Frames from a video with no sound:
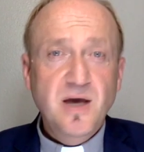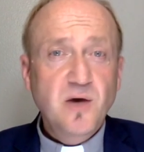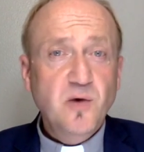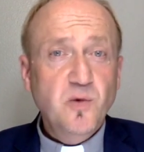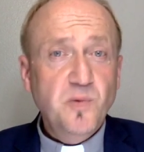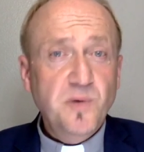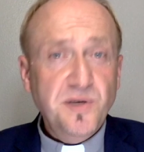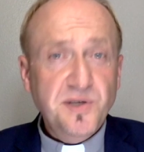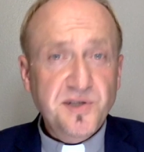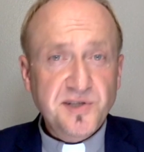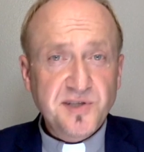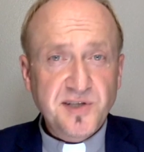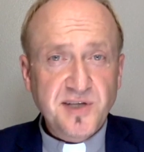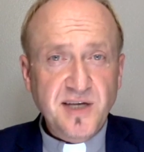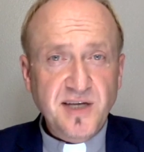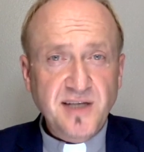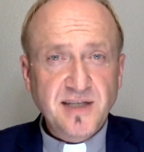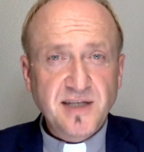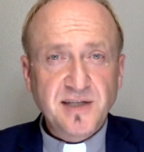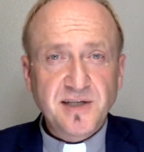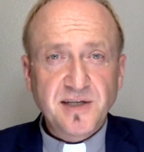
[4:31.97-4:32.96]
we
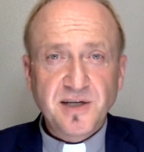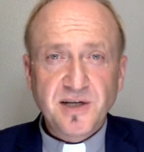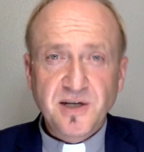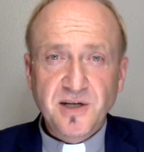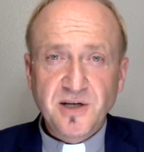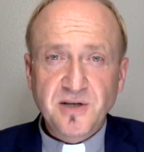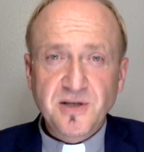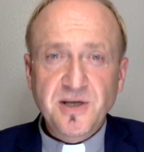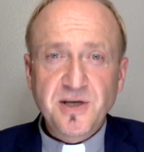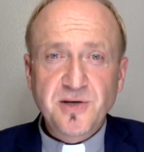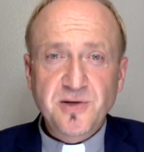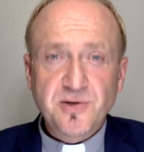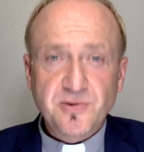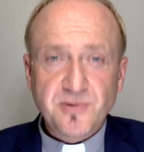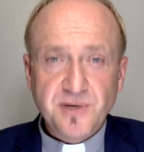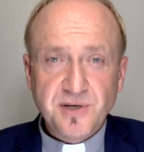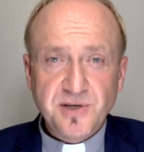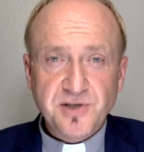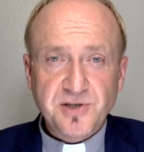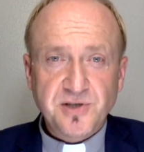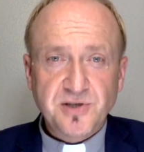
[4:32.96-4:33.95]
see that early
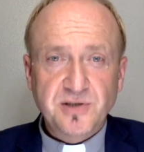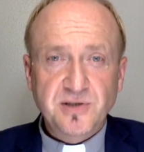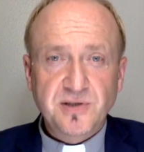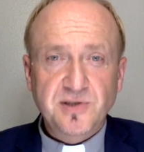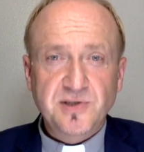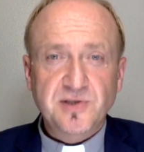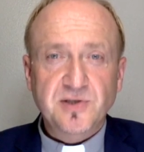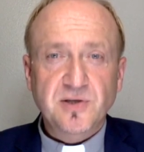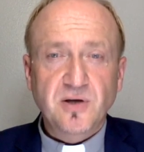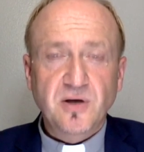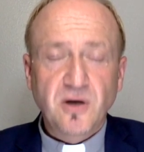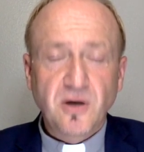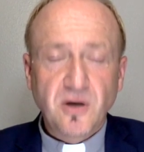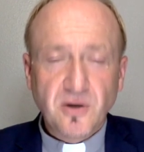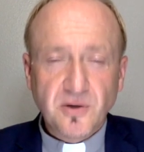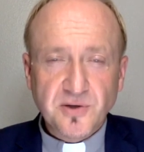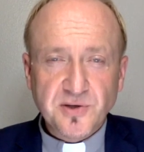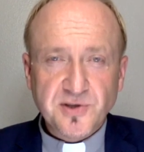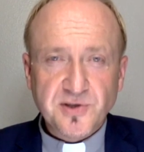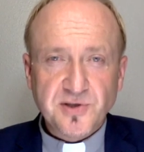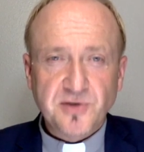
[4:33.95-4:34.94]
Christians
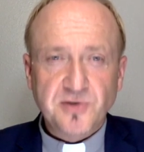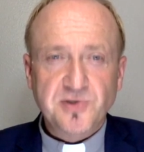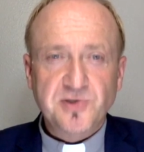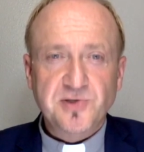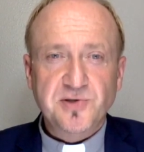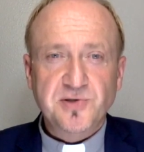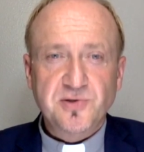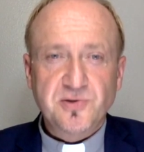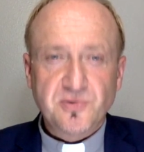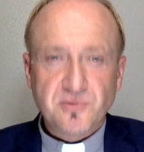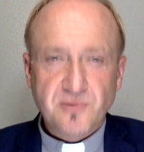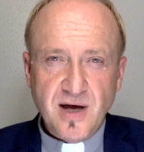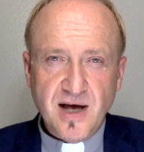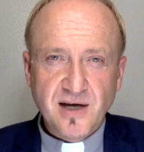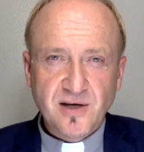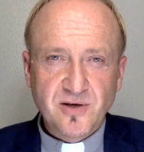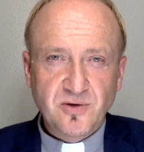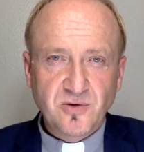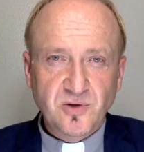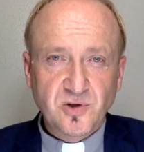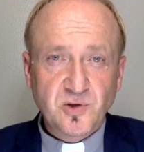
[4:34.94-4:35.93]
also
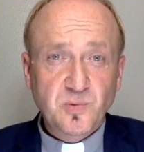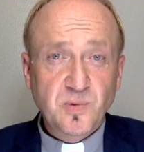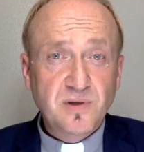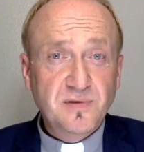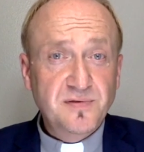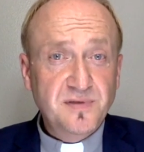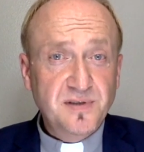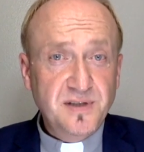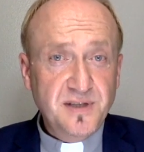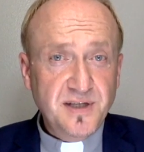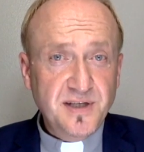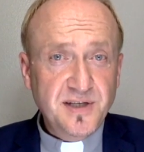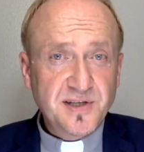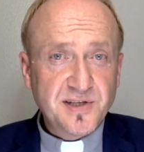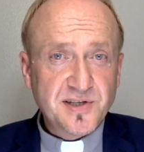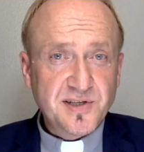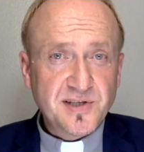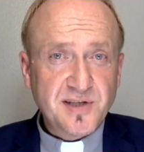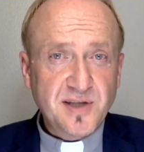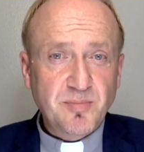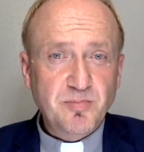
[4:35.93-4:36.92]
struggled with
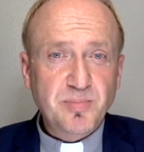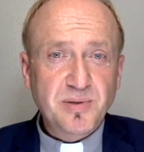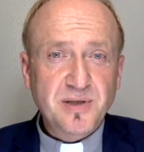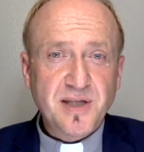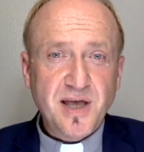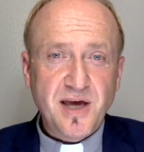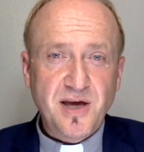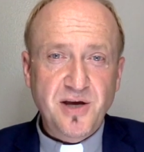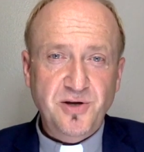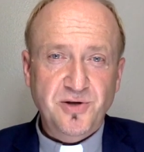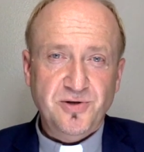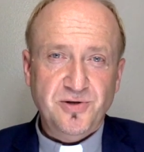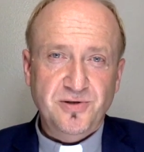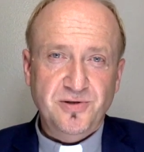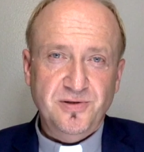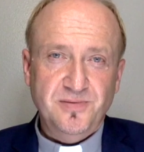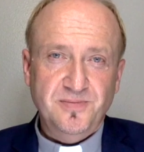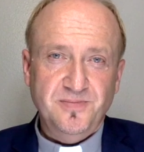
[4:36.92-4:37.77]
this temptation.